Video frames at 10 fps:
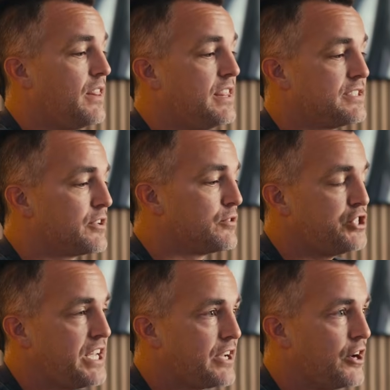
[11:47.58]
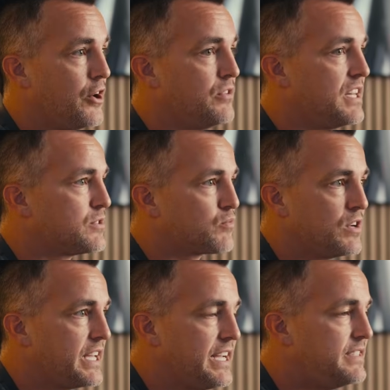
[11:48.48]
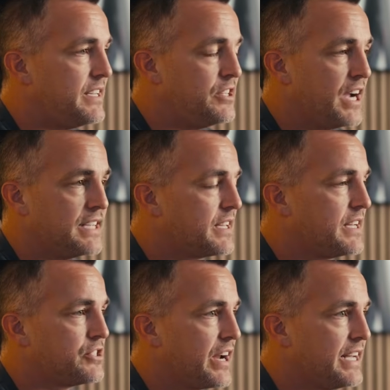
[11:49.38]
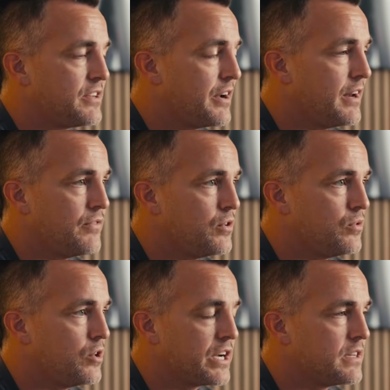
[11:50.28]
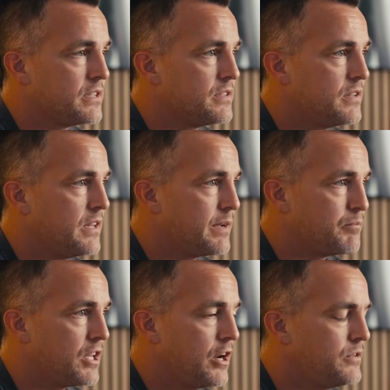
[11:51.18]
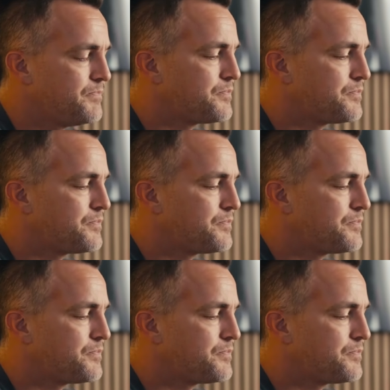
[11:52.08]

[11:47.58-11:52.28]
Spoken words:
this little cheat code that's really easy, and you guys can get your hands on it if you look in the link below.